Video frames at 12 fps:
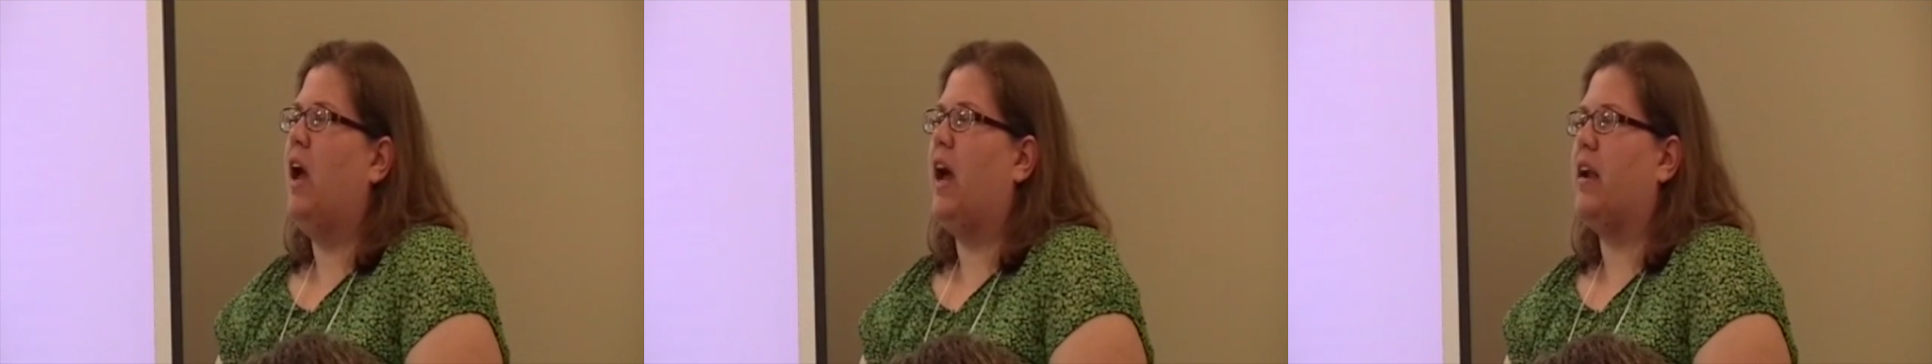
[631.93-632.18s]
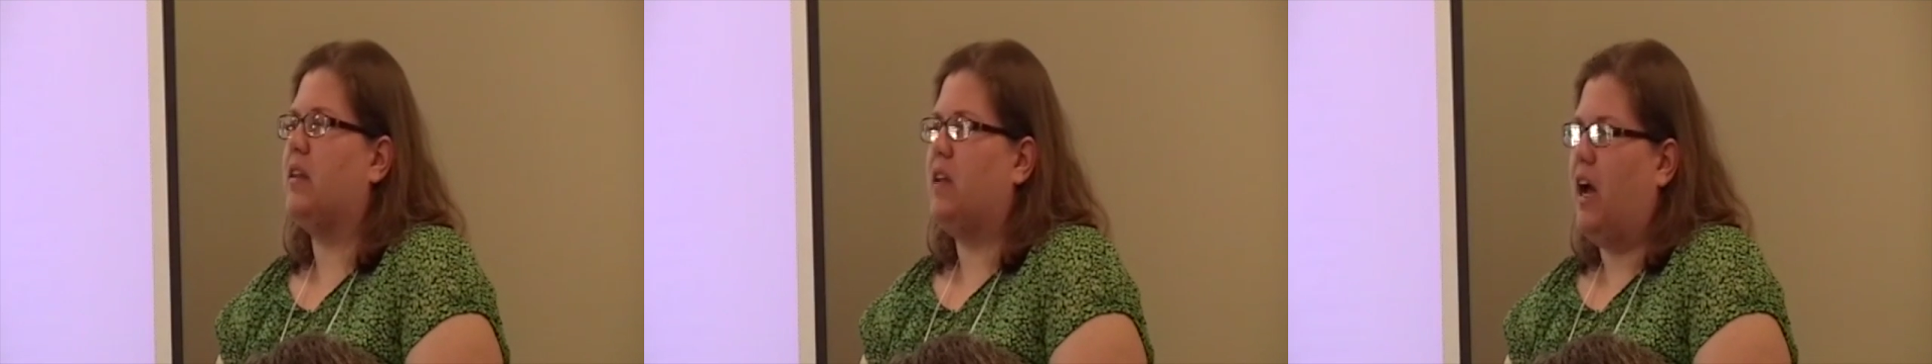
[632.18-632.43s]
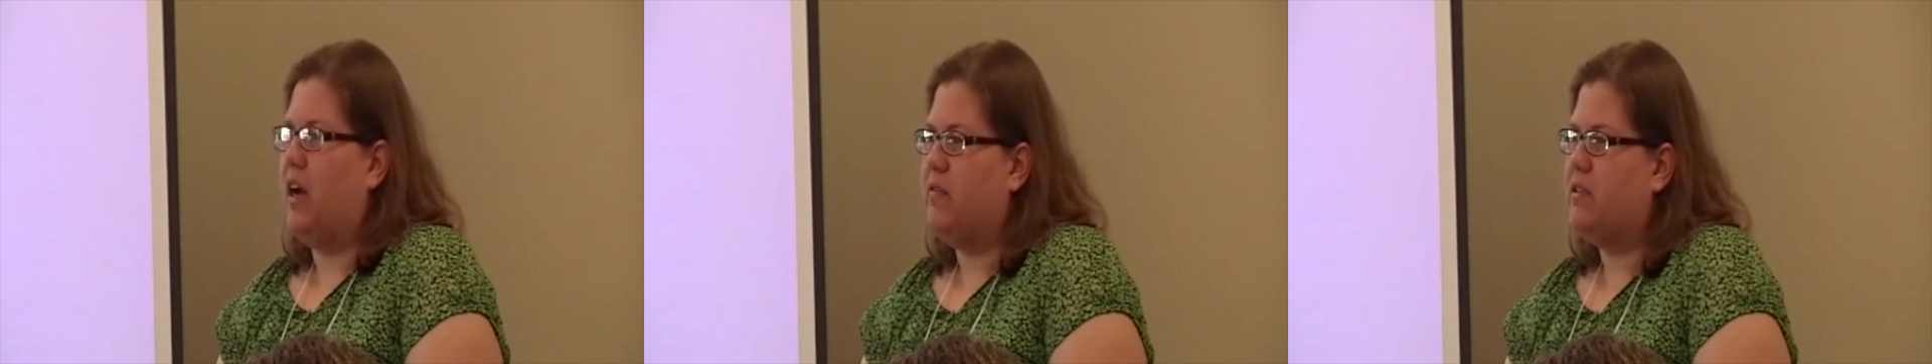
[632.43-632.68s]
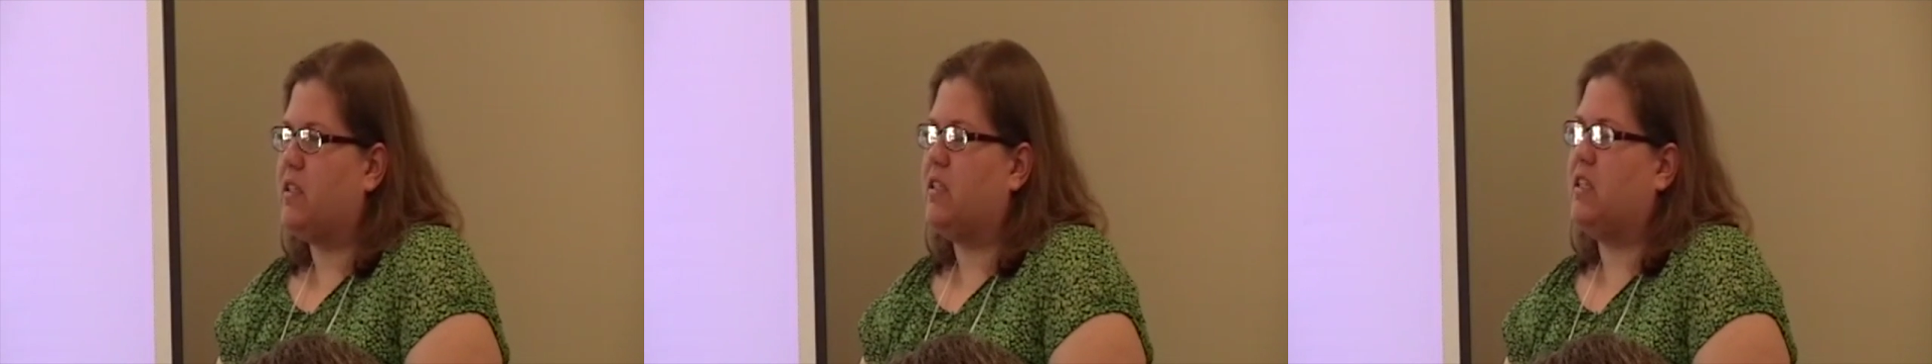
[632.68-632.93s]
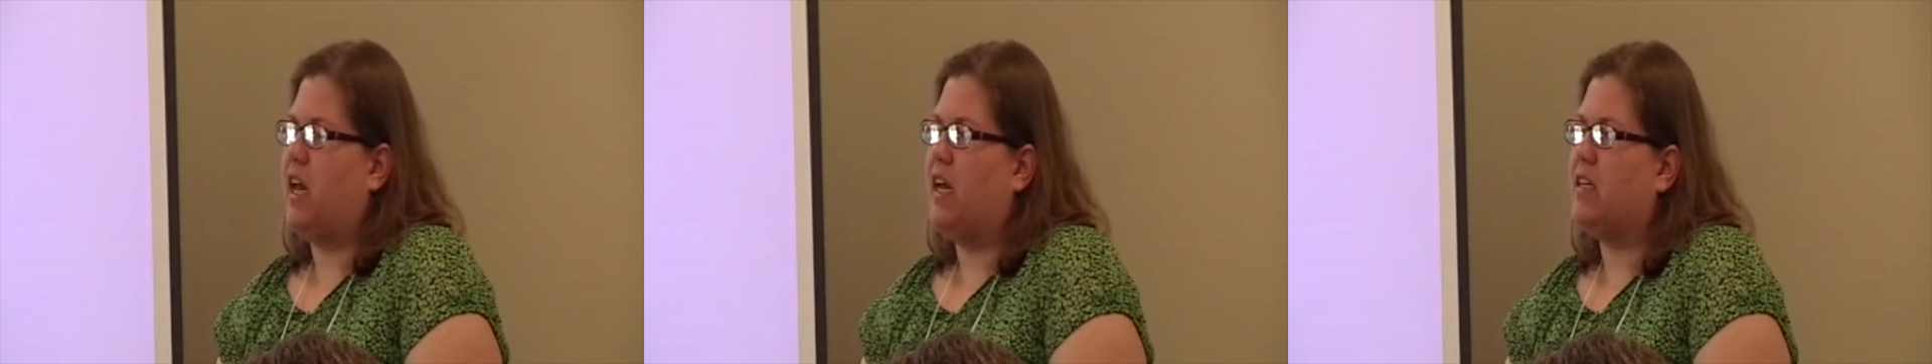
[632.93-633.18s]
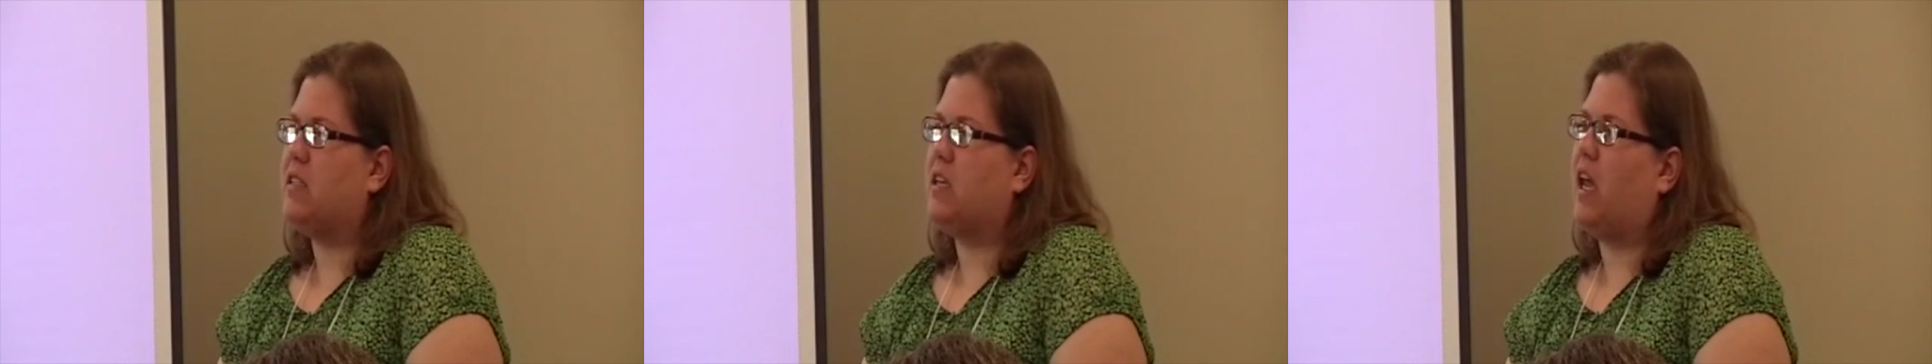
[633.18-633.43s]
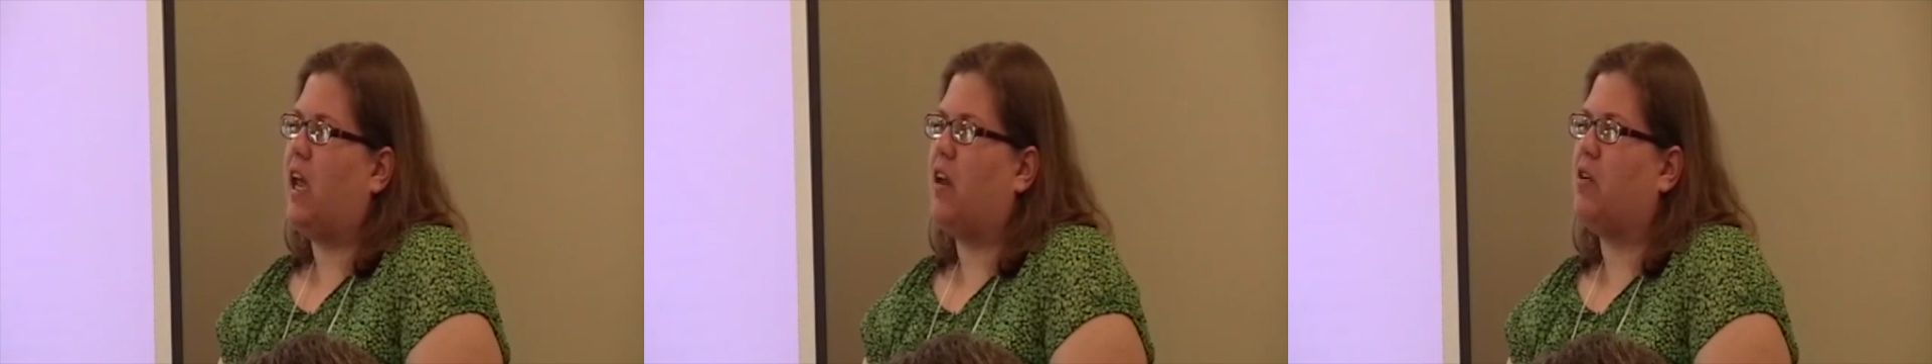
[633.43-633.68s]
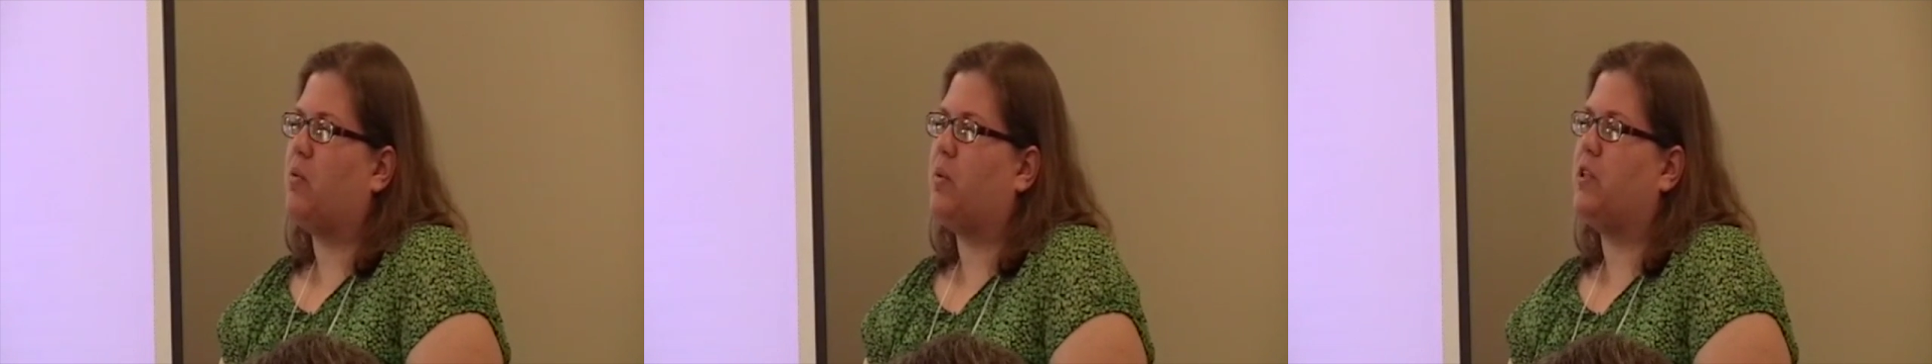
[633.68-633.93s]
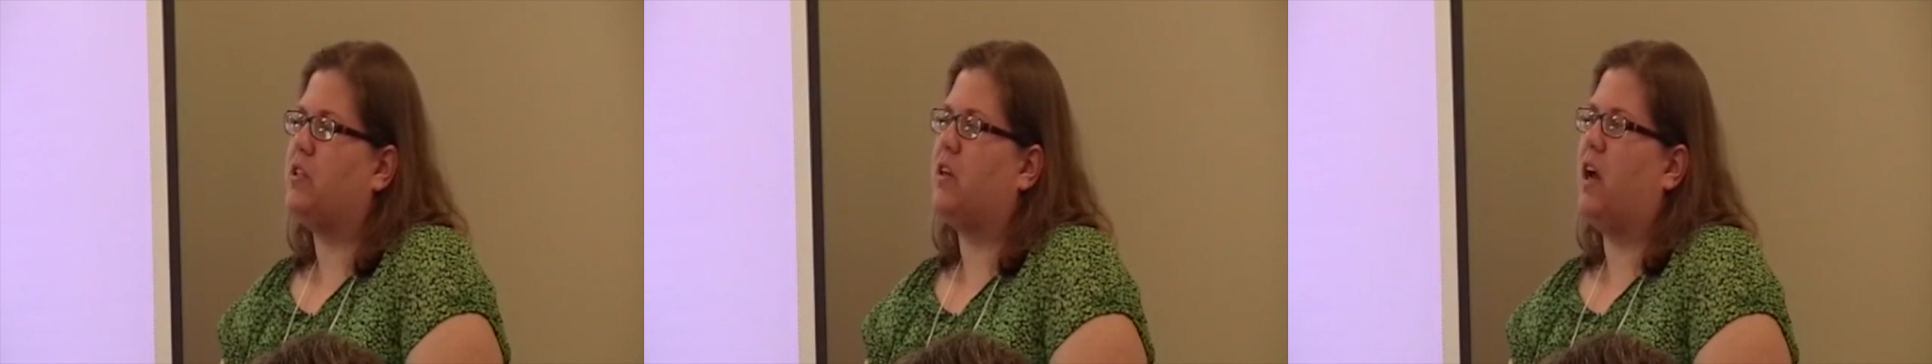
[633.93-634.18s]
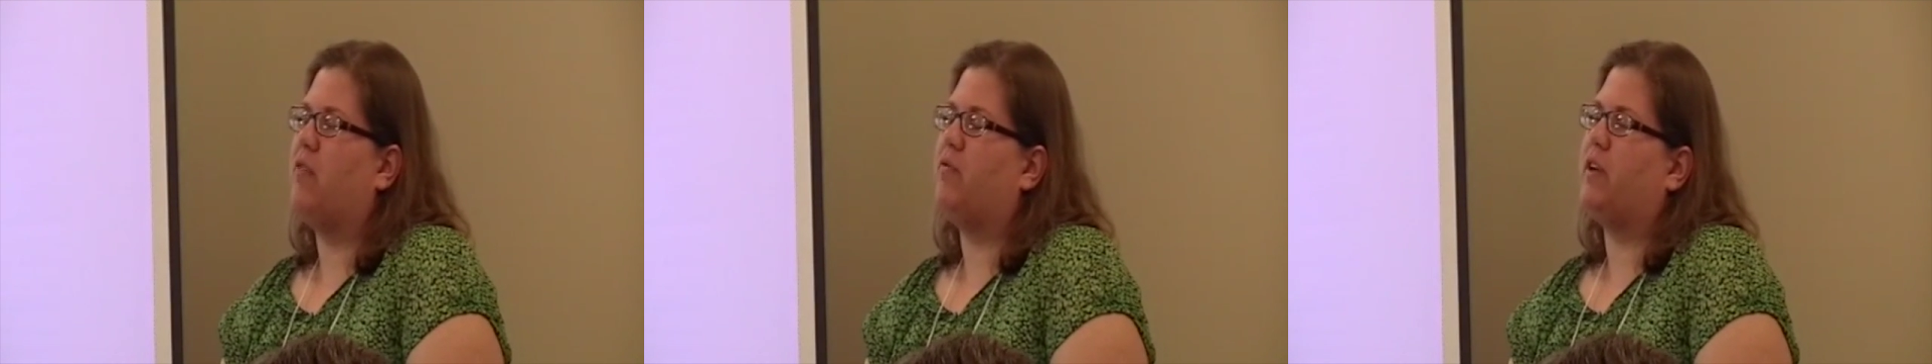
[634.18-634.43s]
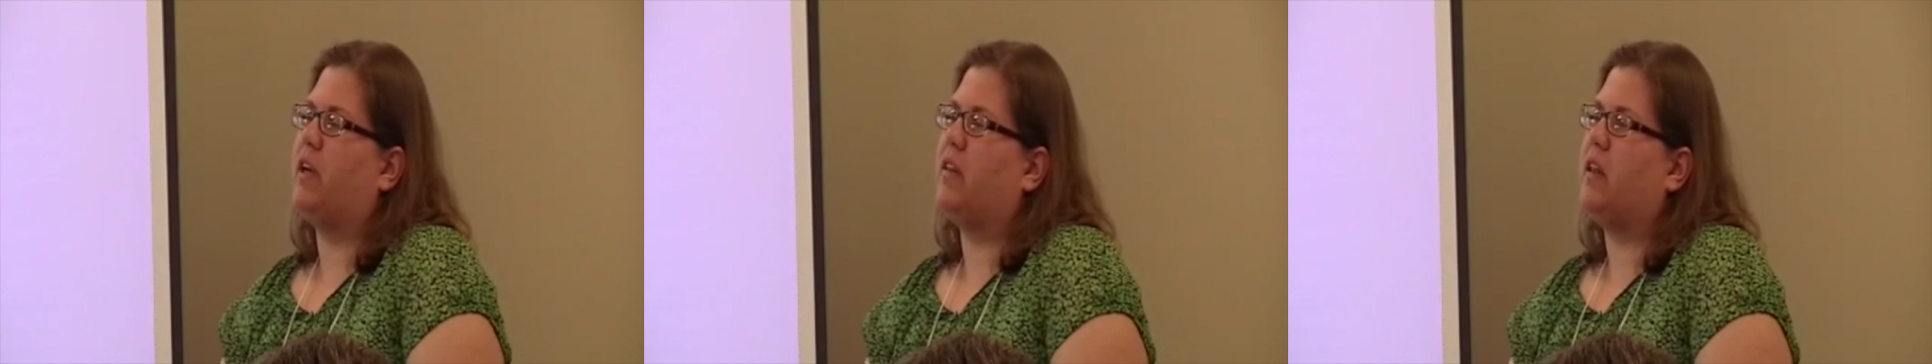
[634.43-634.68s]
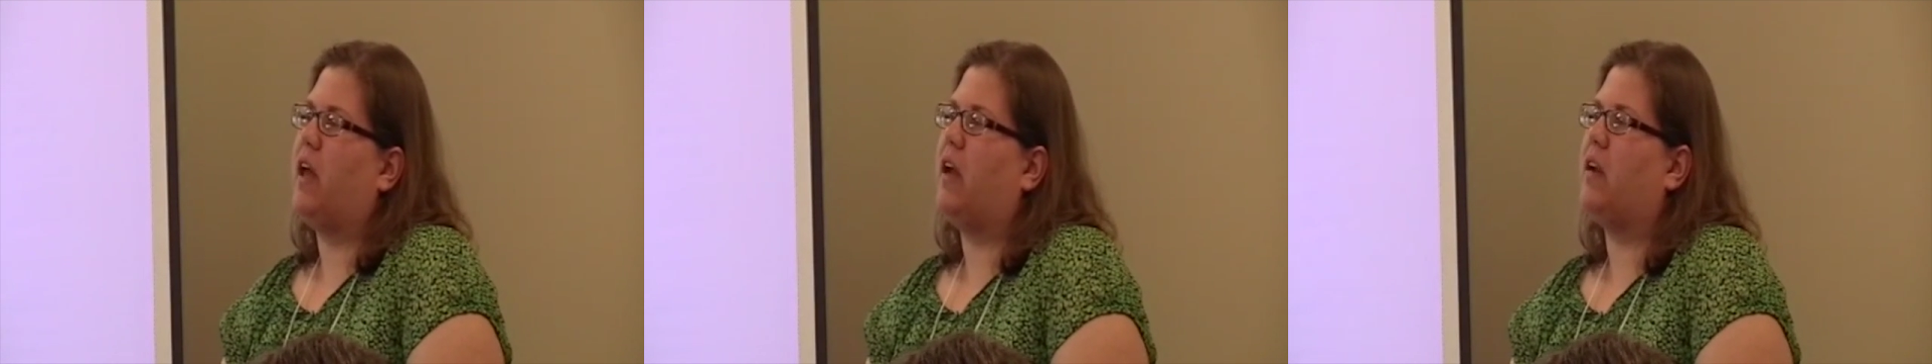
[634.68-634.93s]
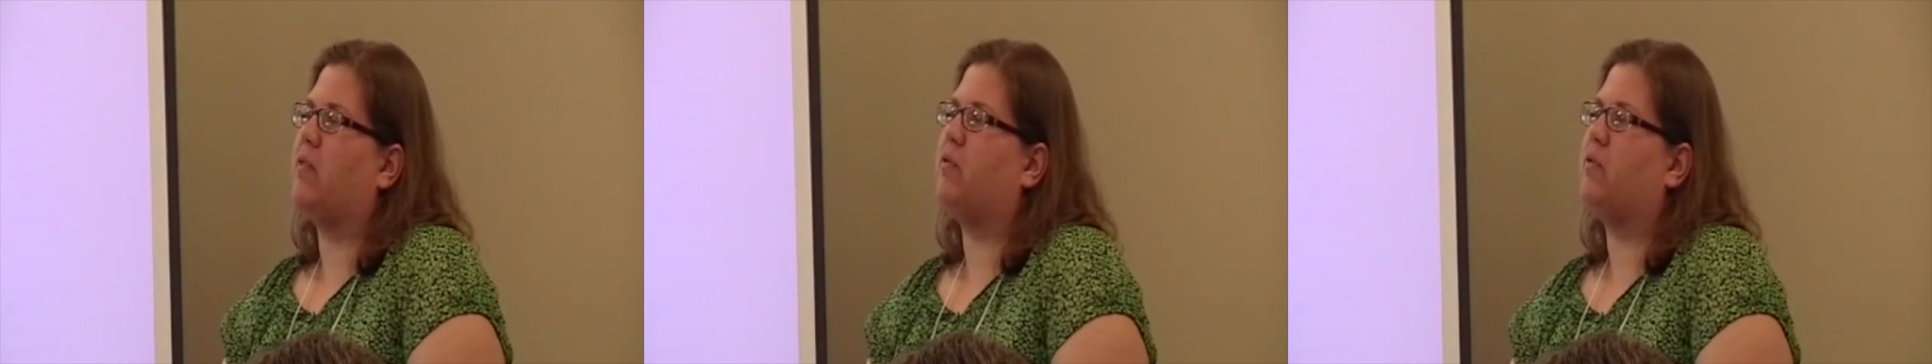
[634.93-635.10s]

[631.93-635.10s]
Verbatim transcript: had a lot of success and we should not forget that.